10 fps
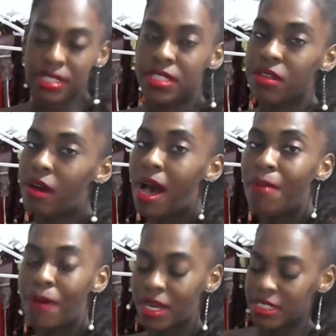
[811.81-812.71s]
so I
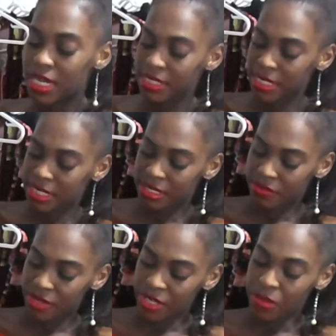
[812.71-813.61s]
apologize that this
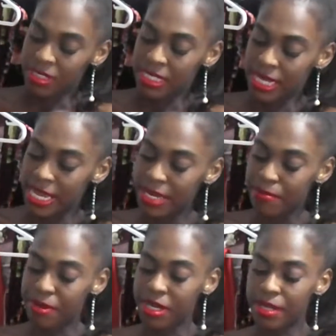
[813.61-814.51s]
video is late.
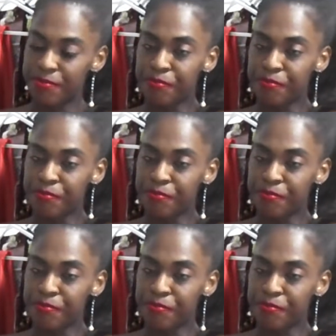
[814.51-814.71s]
But